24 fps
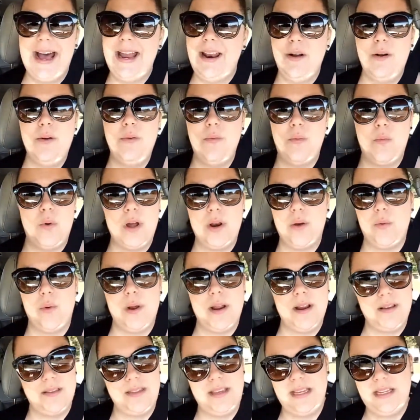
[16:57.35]
I don't
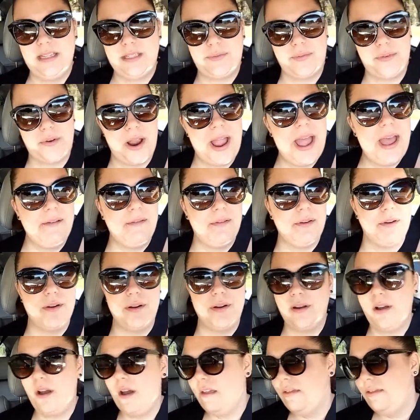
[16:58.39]
want to wear these
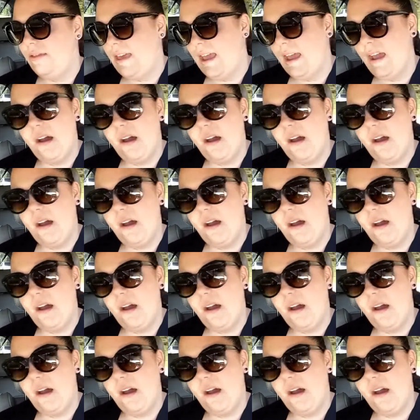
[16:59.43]
forever.